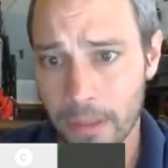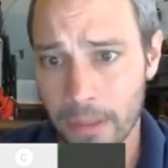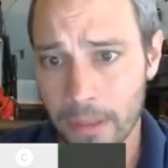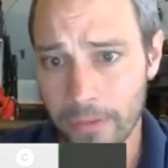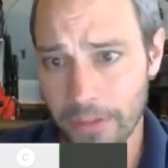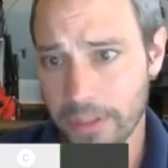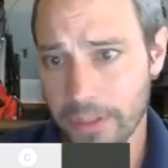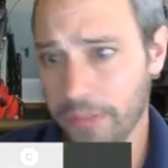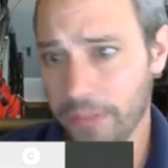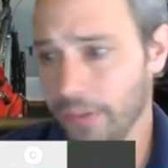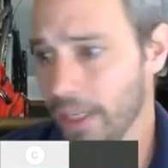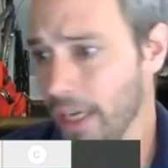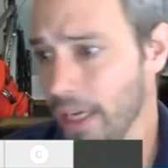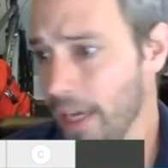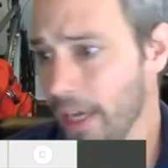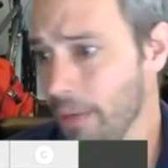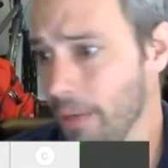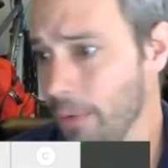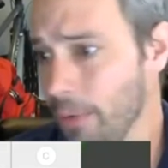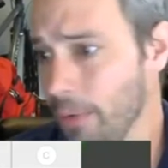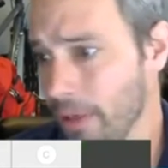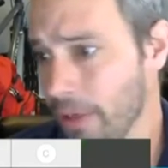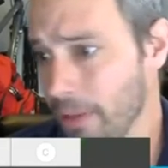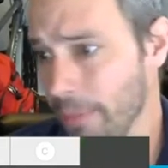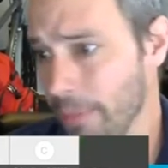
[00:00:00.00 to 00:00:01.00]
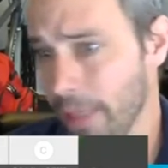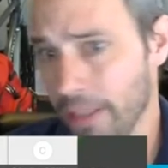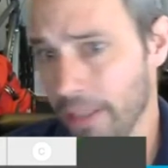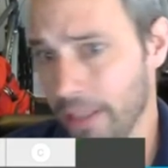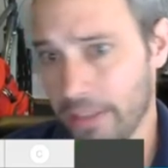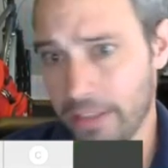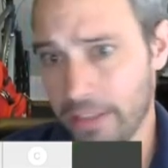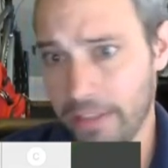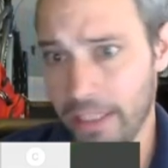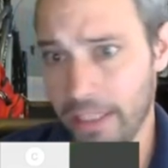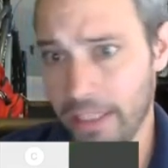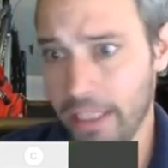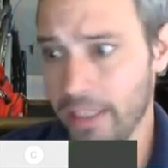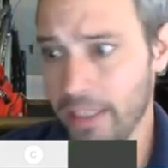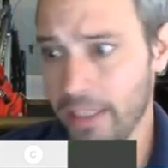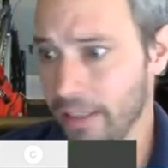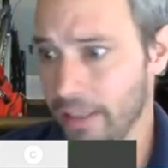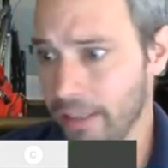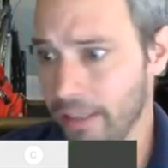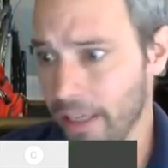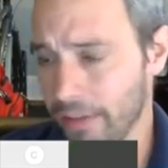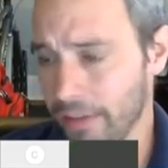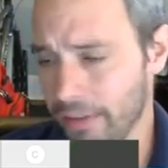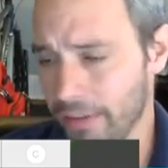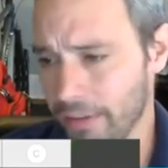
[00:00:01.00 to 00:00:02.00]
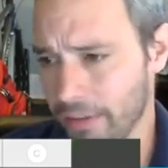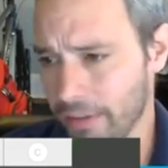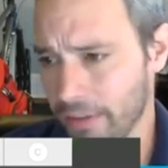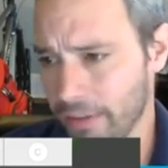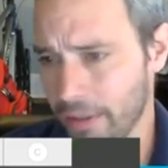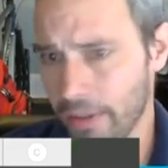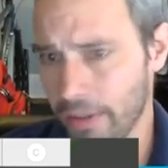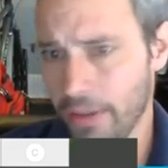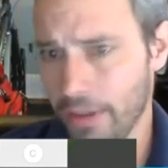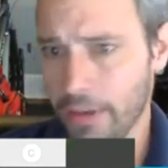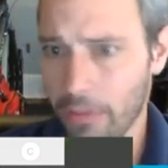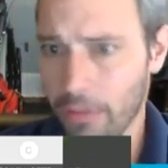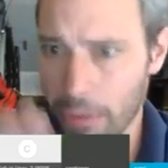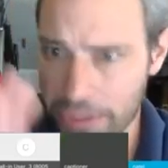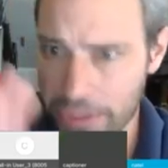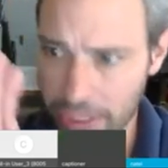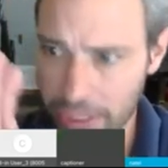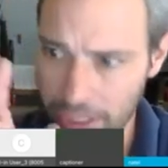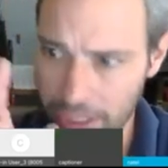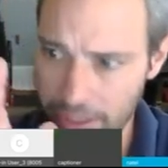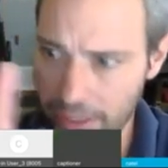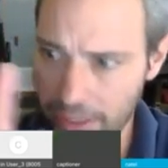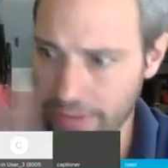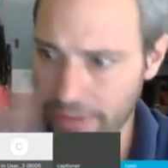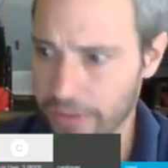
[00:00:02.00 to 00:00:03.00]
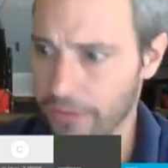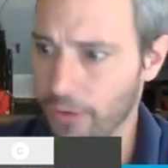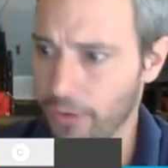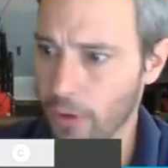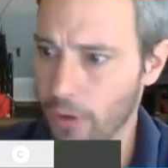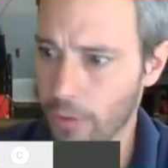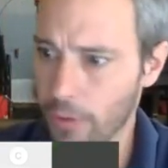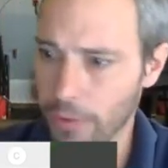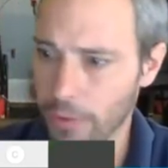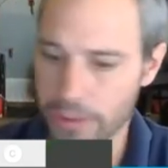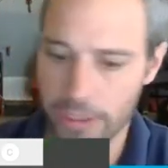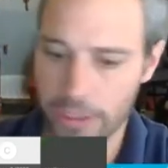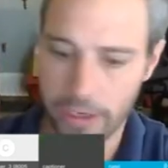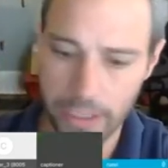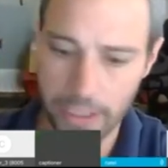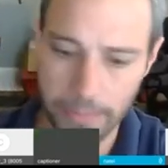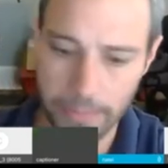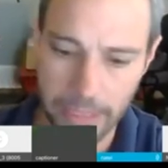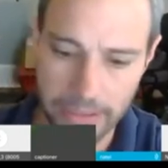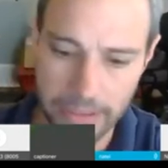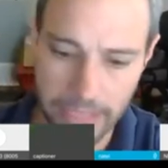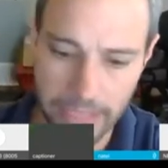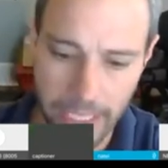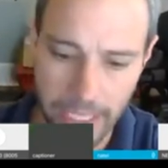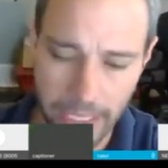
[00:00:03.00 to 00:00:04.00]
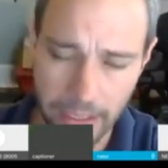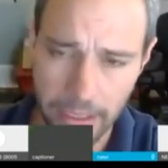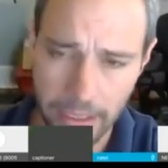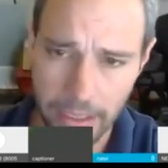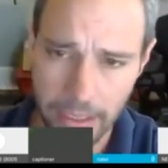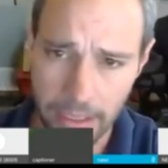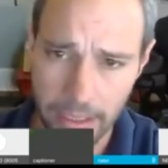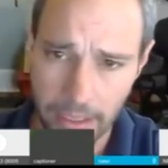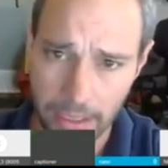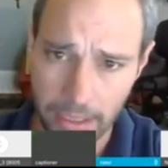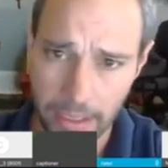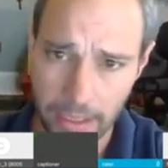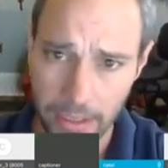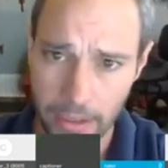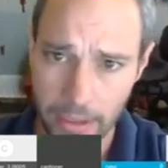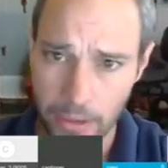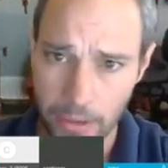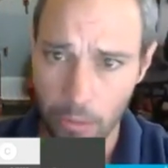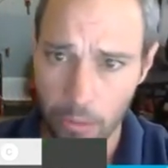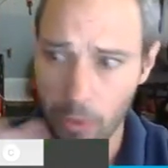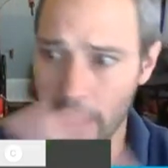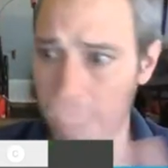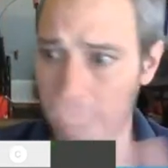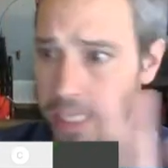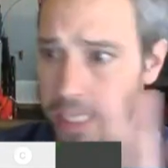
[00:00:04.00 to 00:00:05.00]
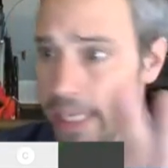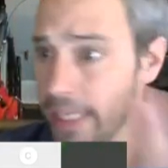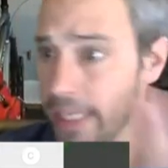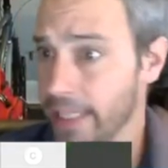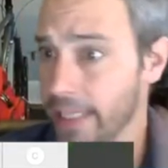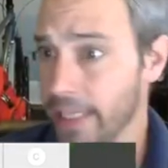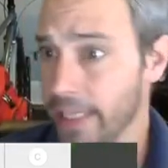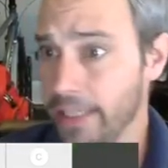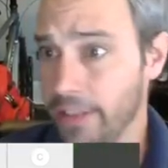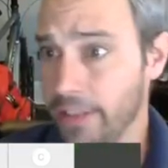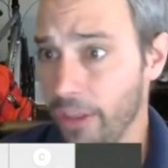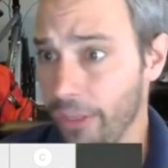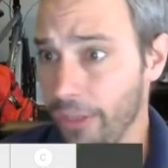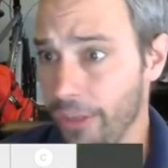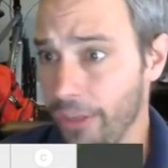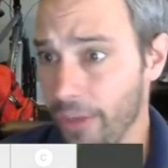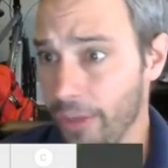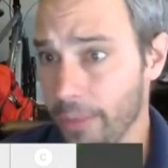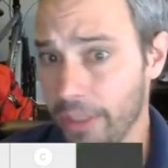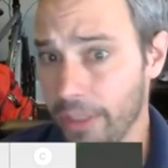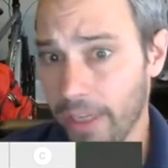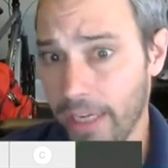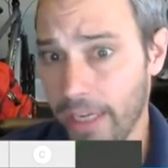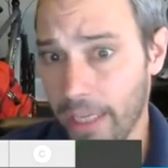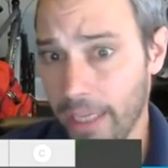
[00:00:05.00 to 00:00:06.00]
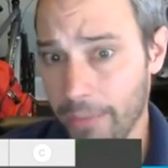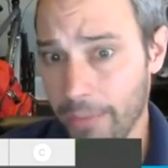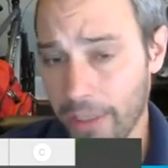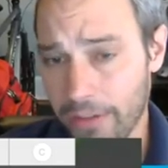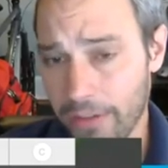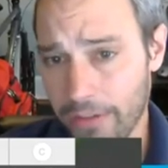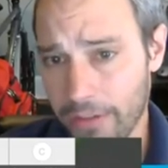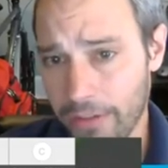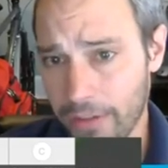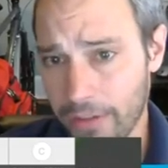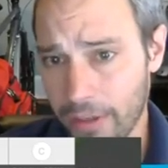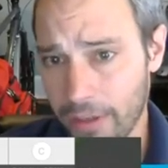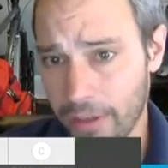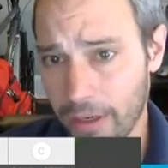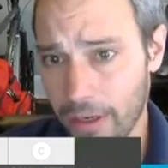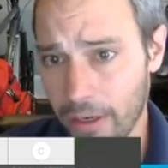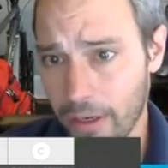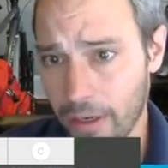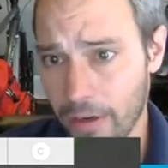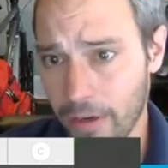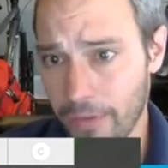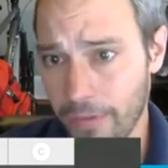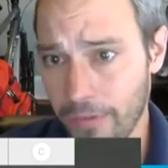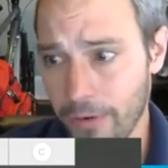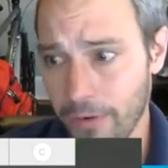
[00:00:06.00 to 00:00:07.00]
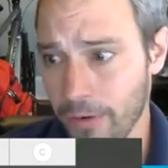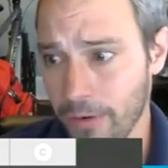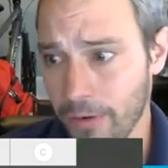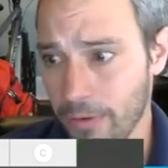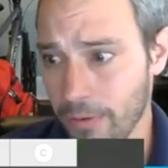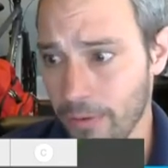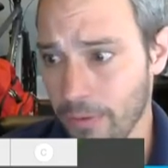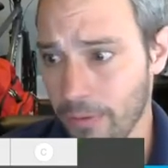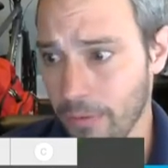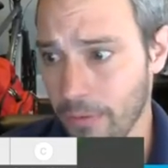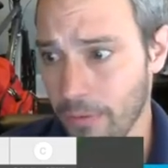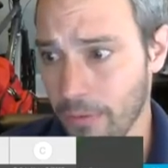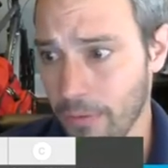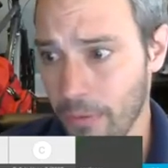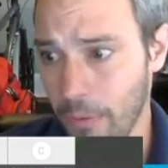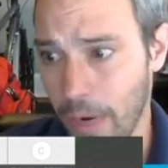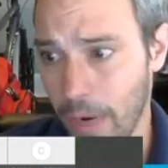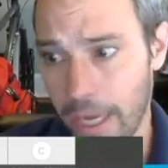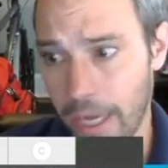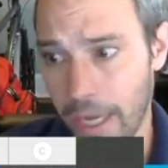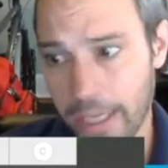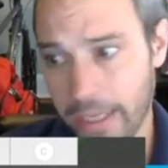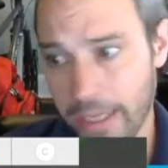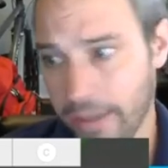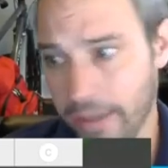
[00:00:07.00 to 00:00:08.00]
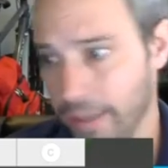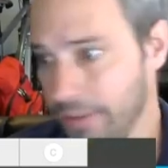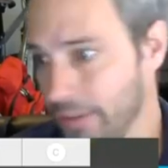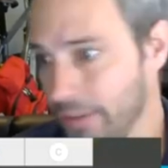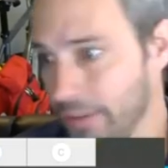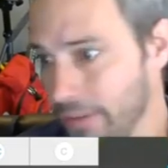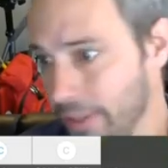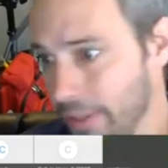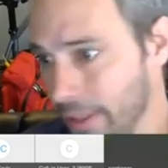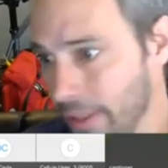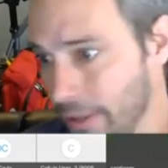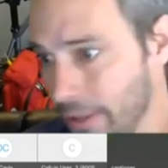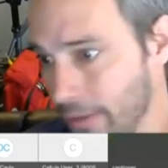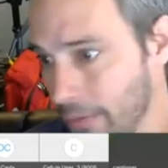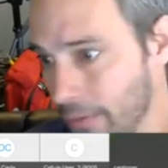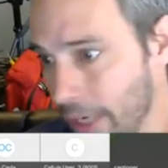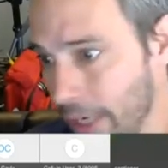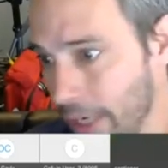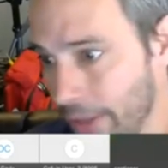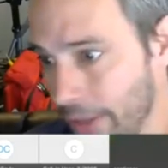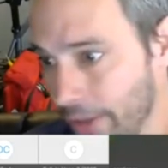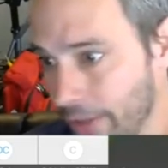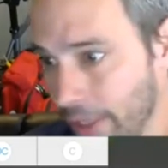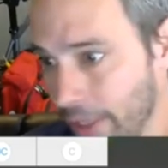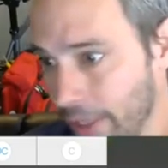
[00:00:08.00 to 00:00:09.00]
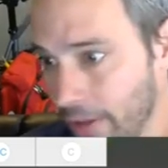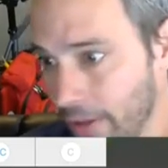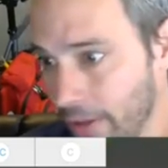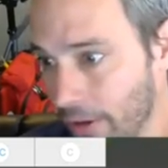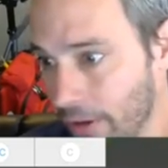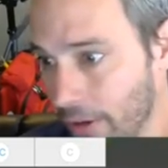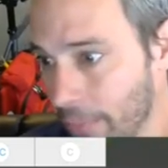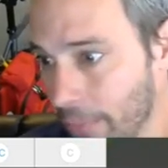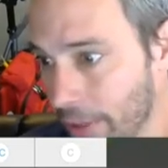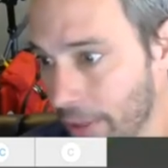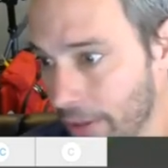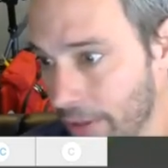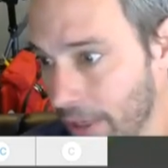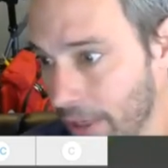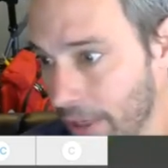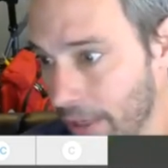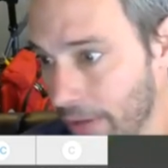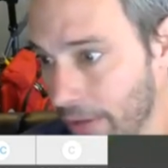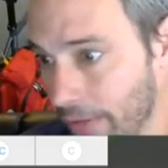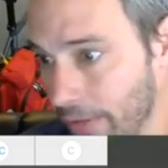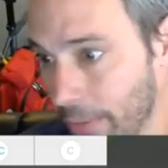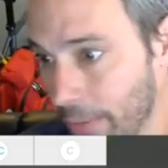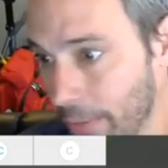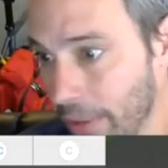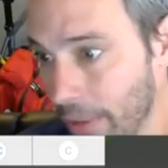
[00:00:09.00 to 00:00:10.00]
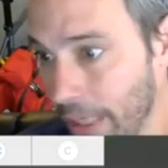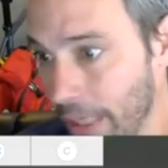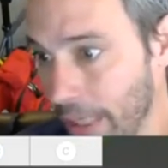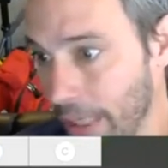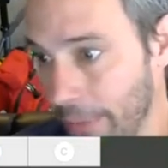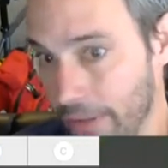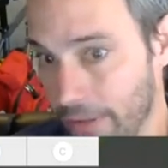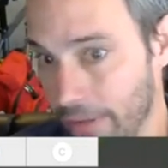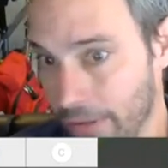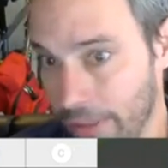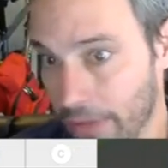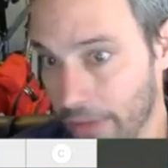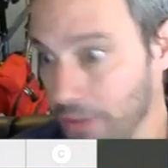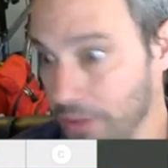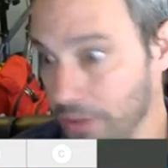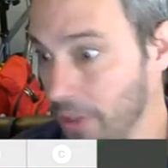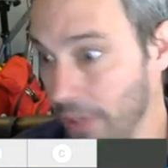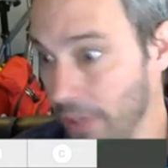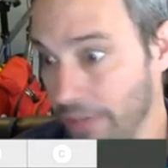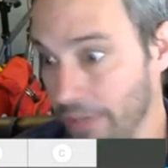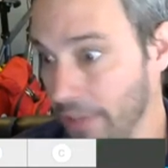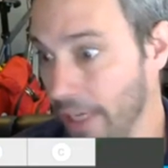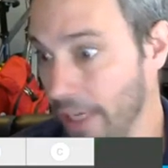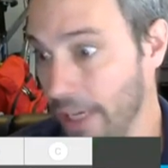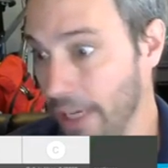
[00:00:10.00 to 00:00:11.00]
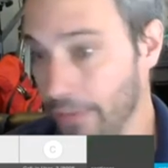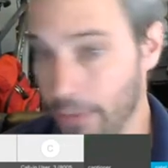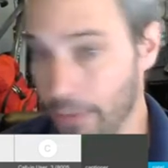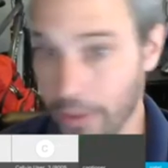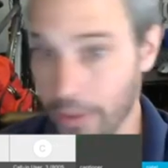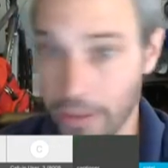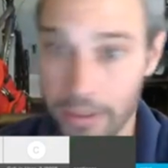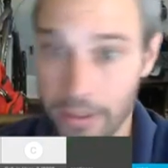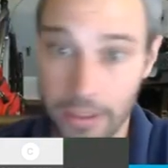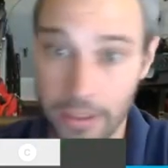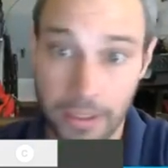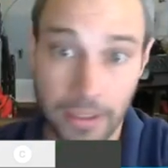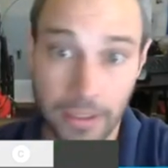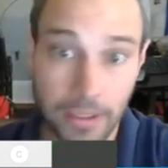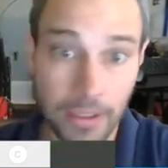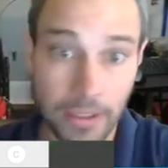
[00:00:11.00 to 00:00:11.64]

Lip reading: They also have very high water demands because they need condensers. What's a condenser for? We'll talk about that. We're not getting into the thermodynamics of why condensers there, why the second law means that thermodynamics tells you have to have one.